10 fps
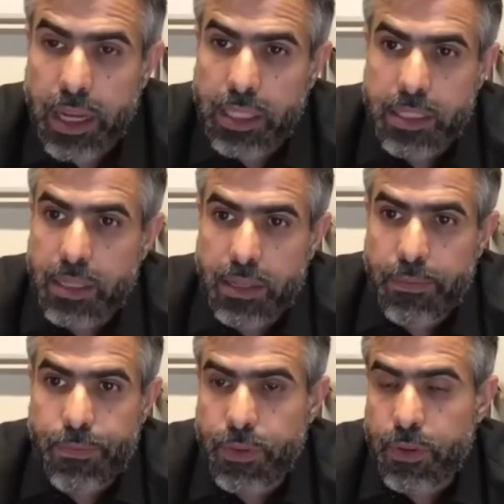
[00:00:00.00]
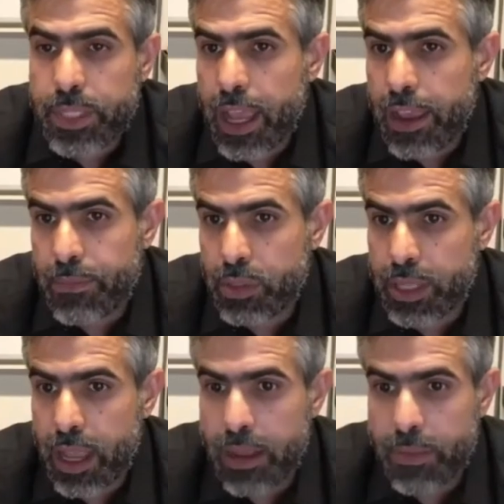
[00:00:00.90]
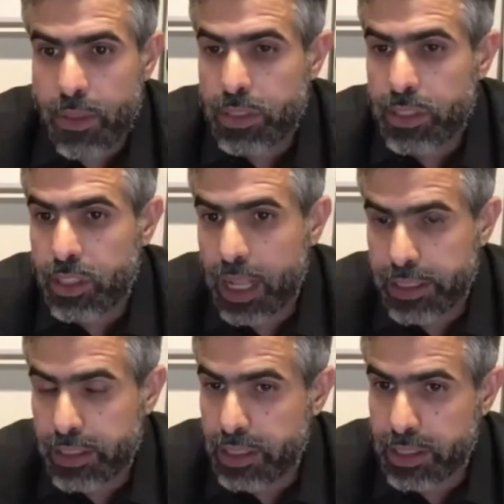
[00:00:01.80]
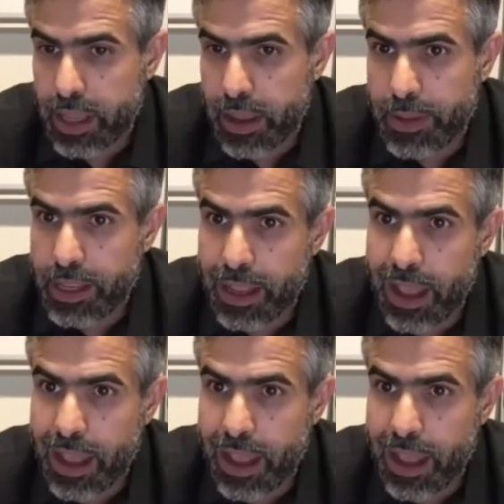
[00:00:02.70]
is, from time to time, those challenges happening.